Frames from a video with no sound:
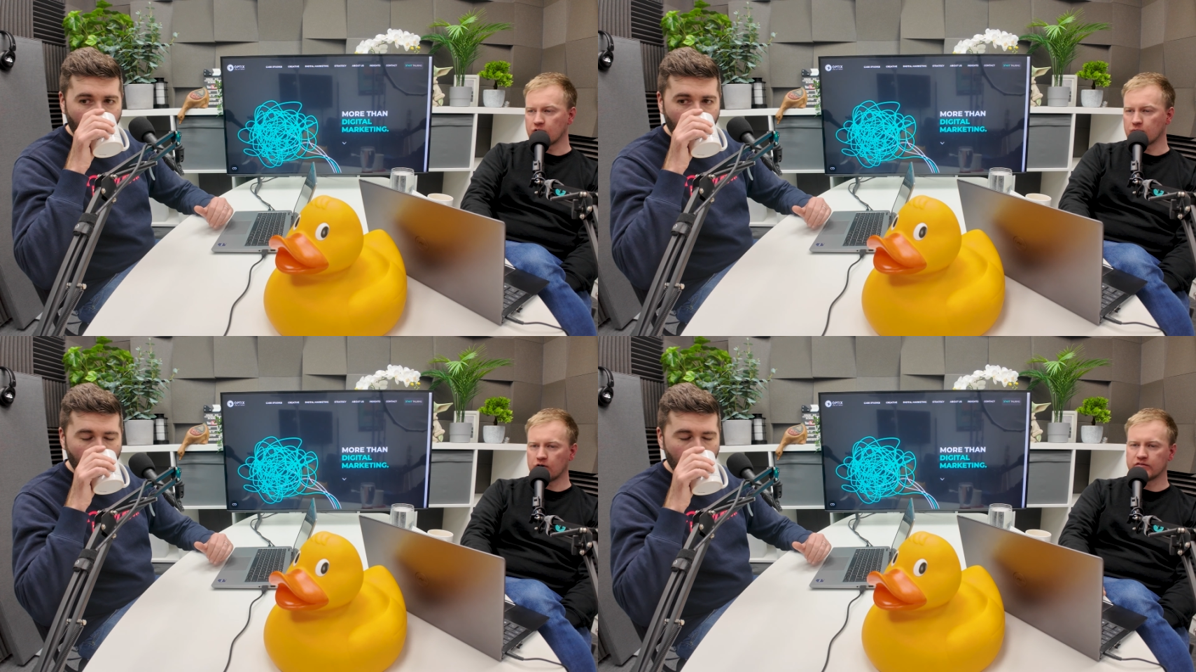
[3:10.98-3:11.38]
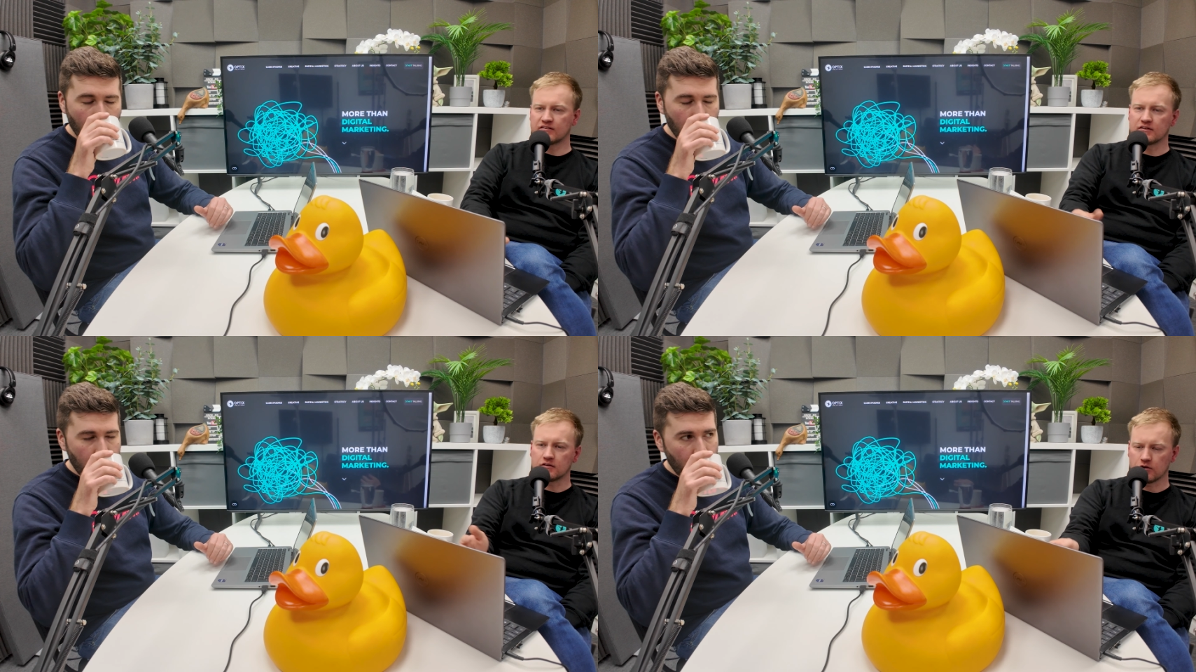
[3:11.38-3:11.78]
Speaker 1: it, but
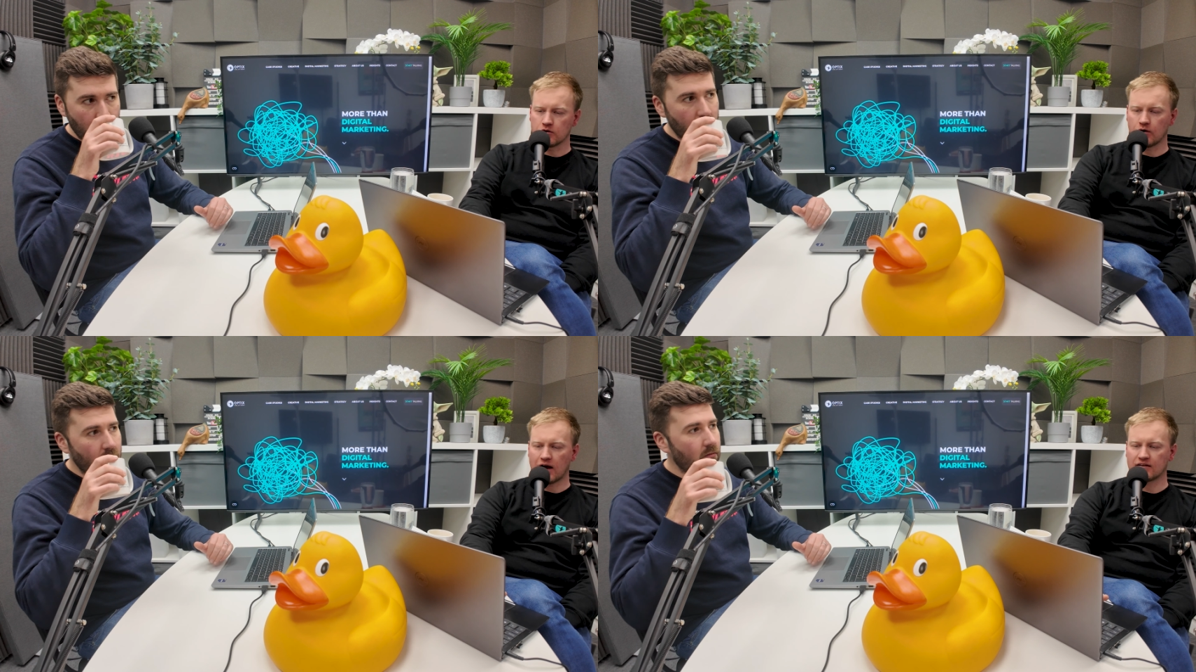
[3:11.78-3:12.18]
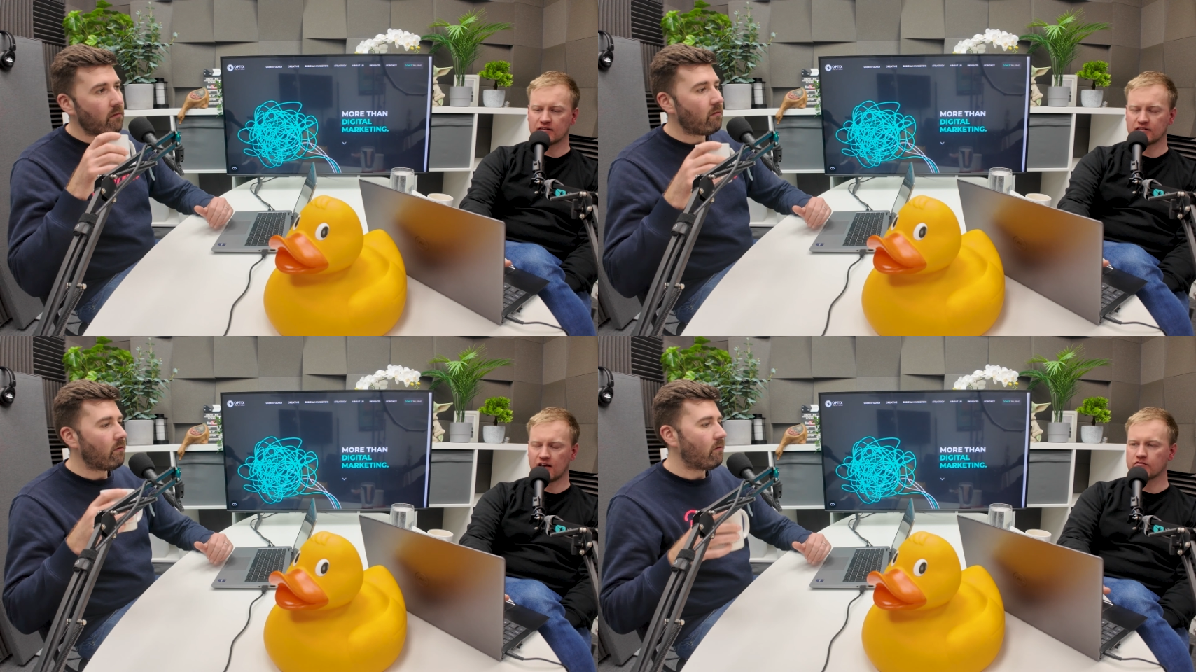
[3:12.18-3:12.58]
obviously Google has a
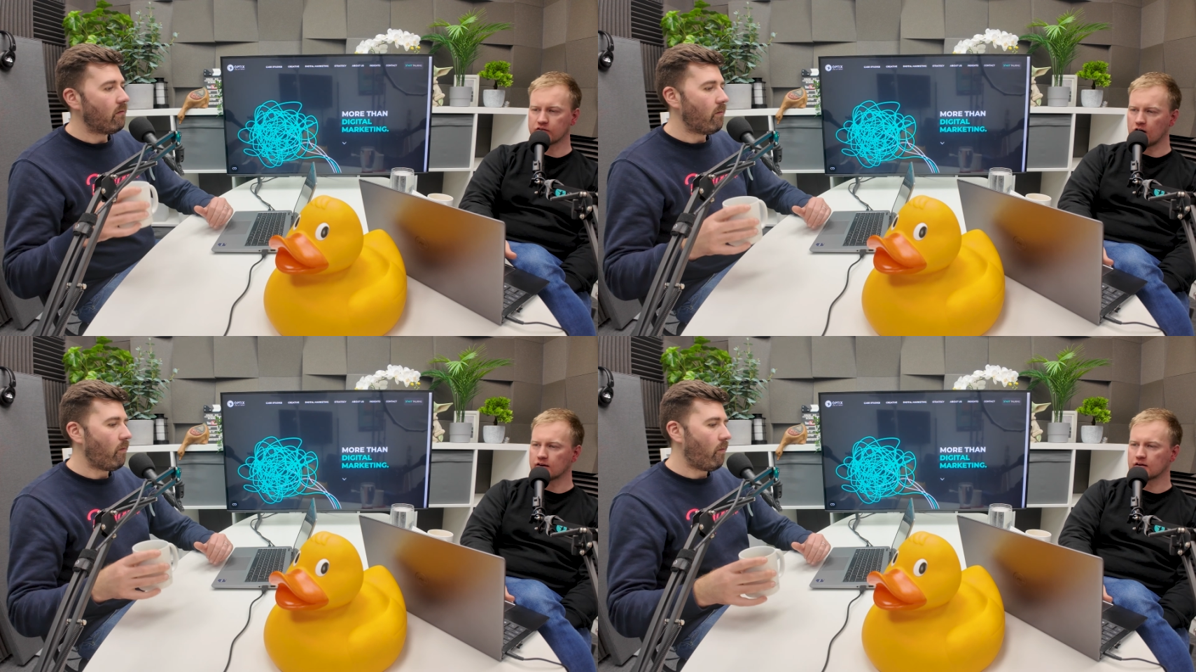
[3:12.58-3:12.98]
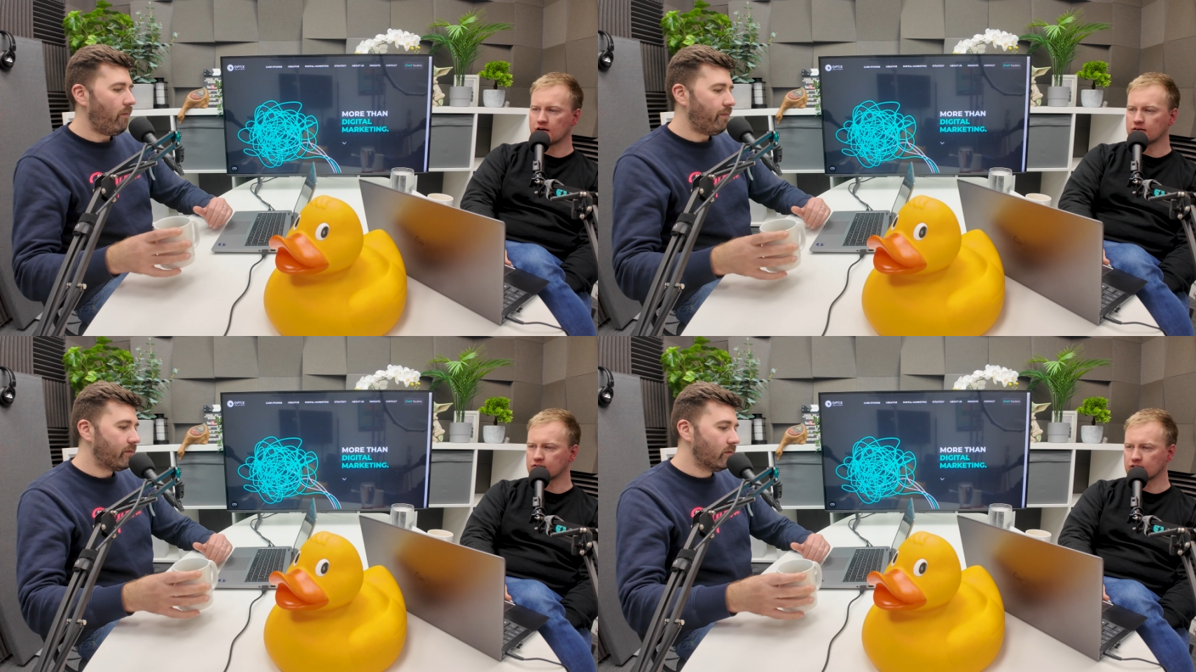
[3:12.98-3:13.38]
set of
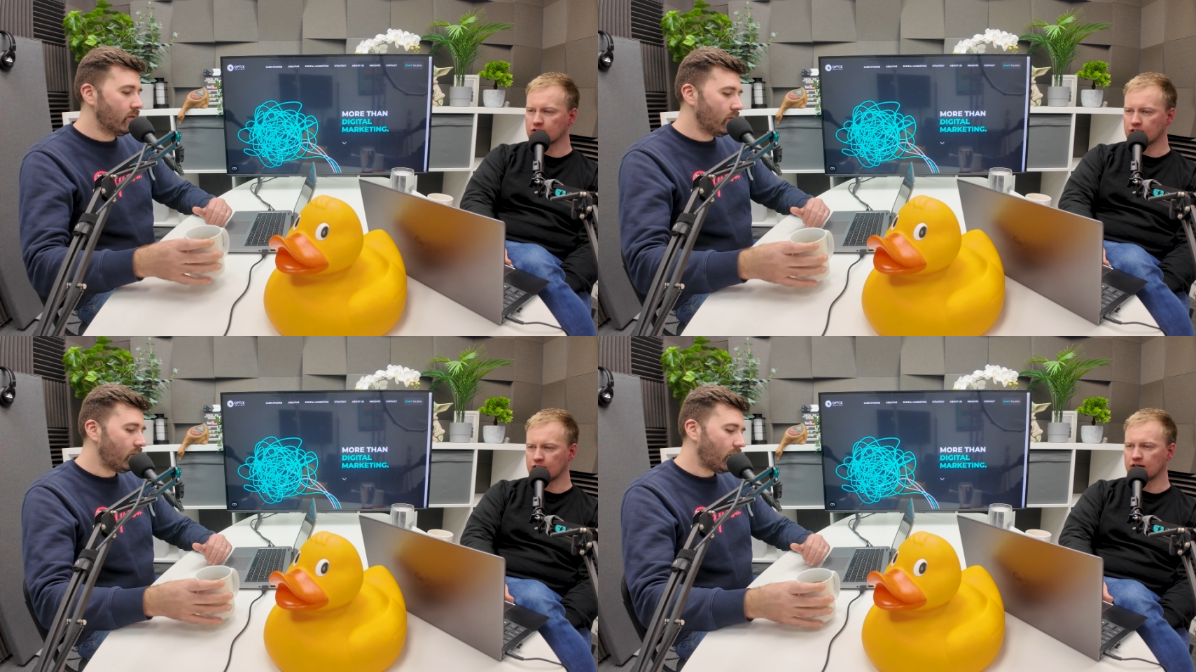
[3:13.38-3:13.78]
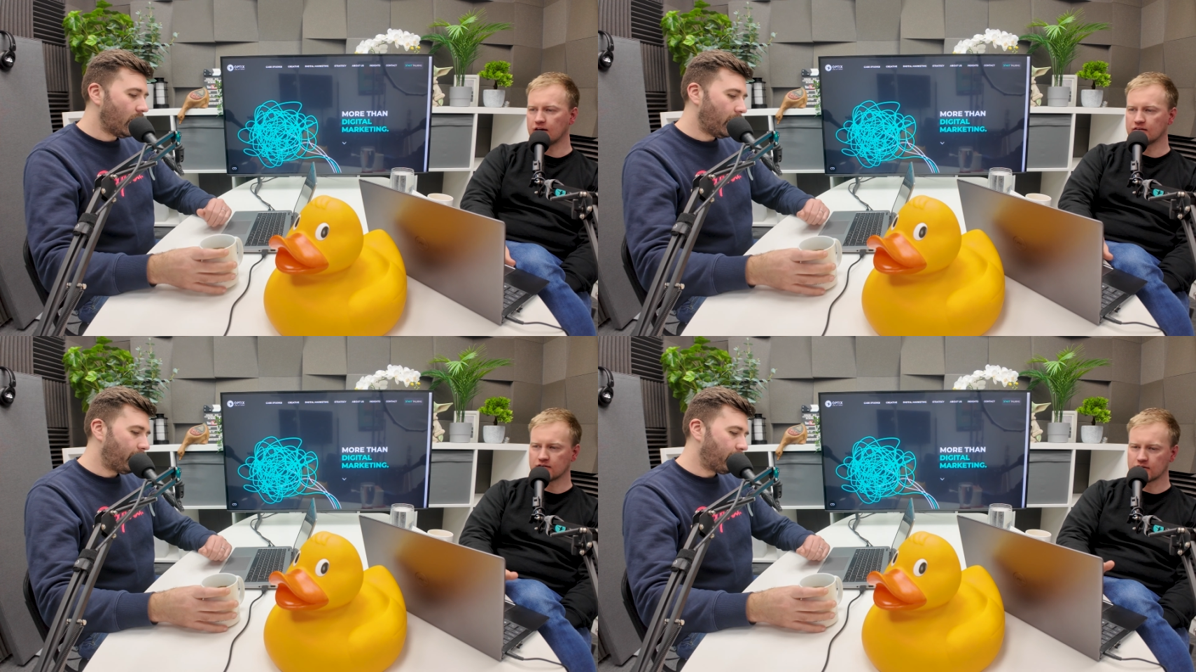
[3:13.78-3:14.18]
guidelines that it
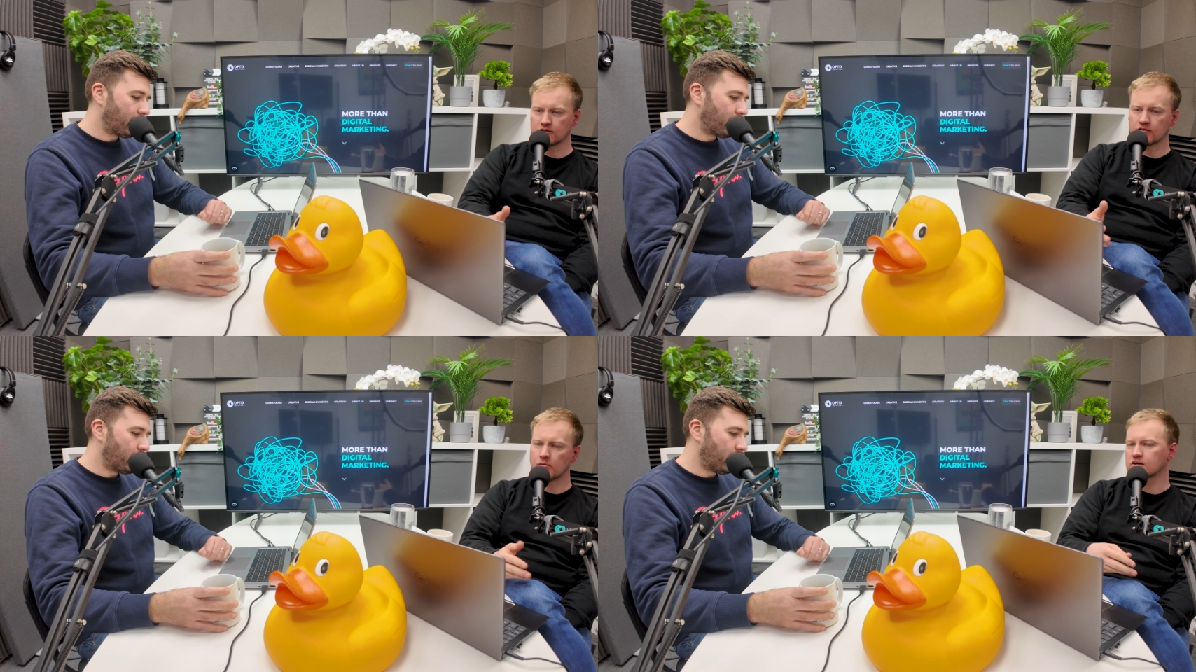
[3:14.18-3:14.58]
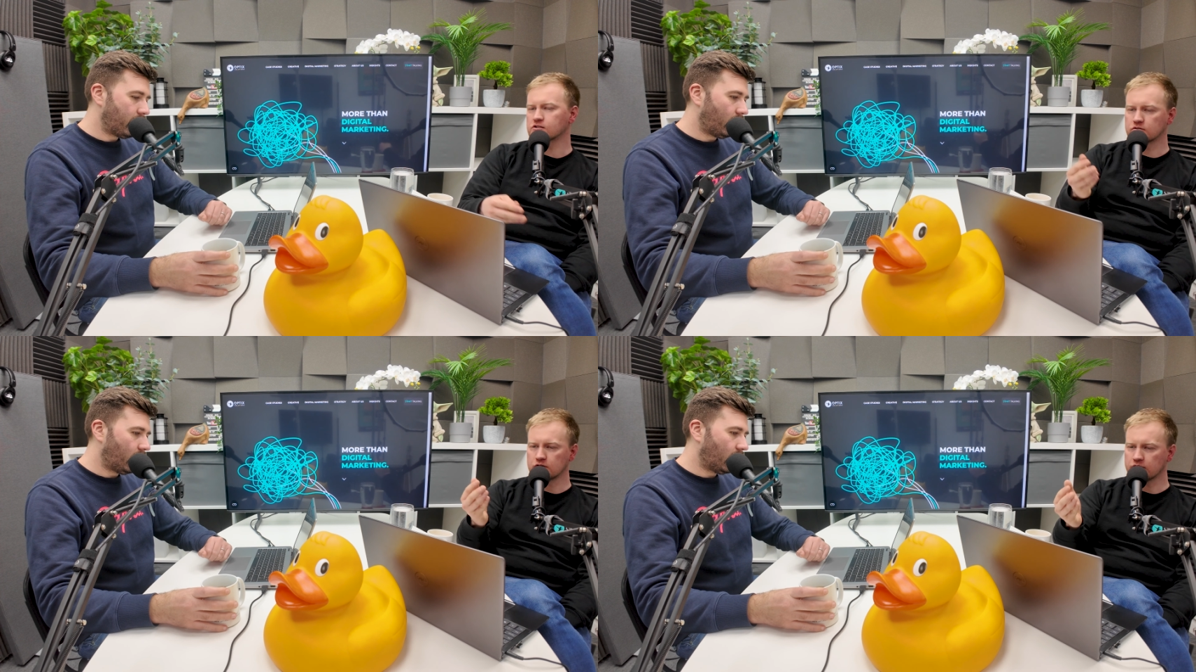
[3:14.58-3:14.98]
adheres to to make
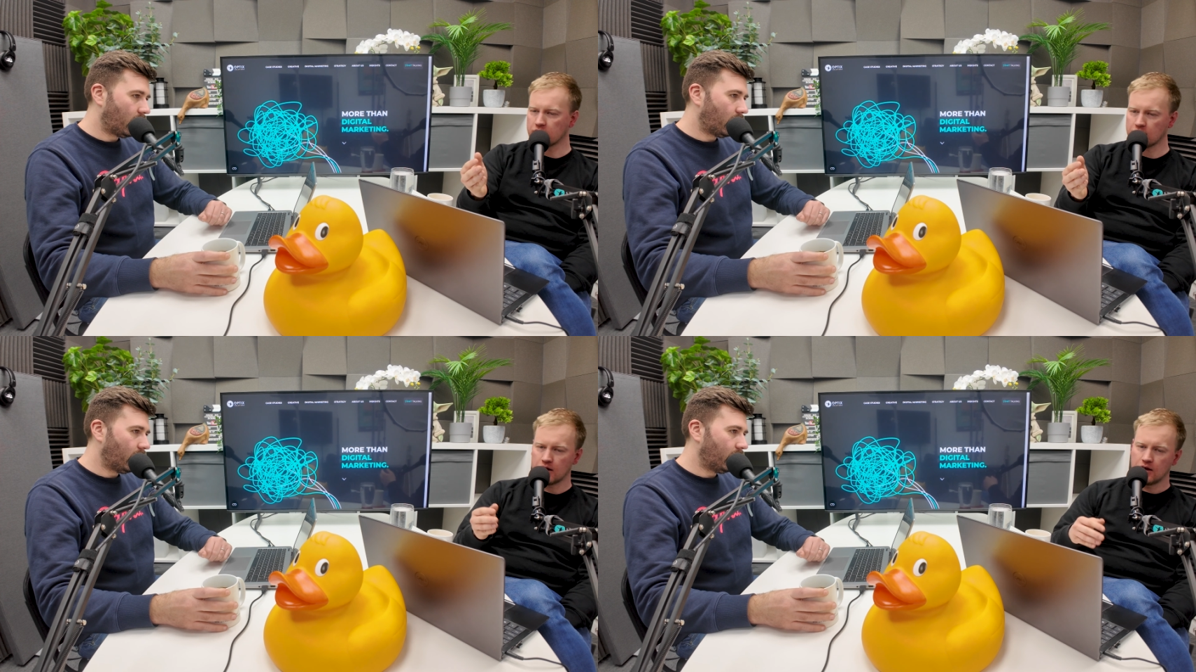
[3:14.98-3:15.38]
sure that